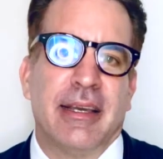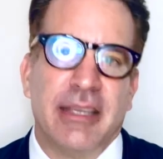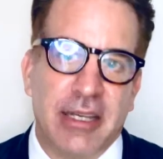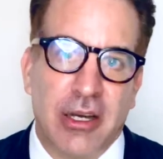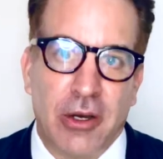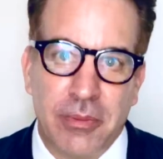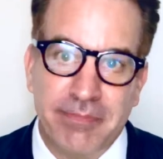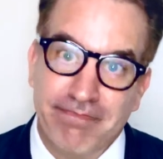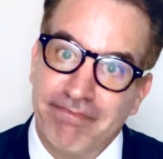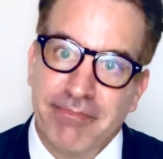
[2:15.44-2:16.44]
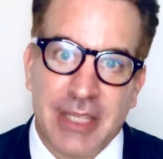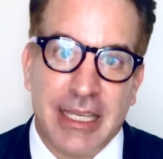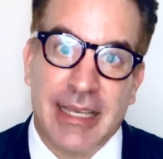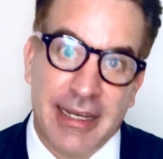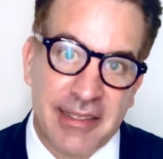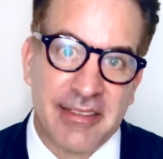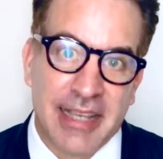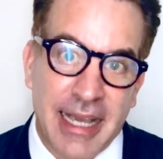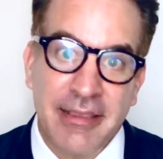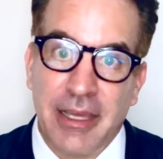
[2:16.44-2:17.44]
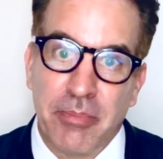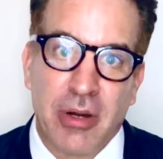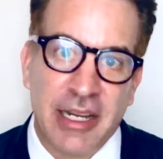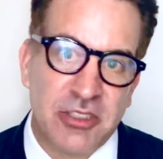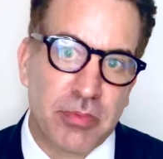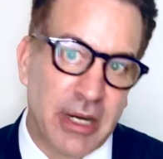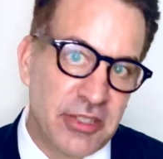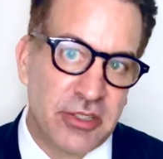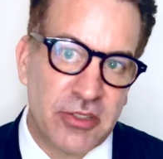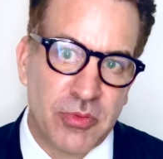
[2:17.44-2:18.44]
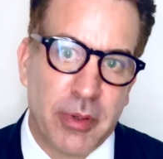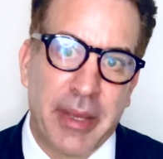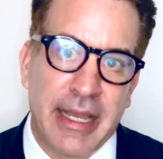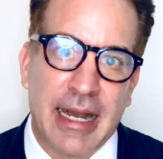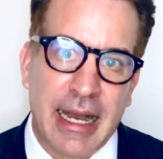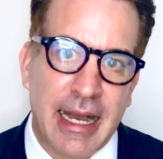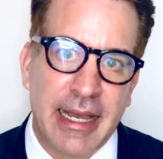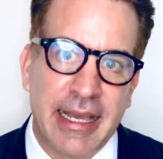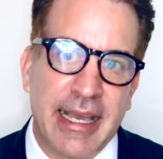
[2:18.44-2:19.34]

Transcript: you know, in a sign that price pressures remain high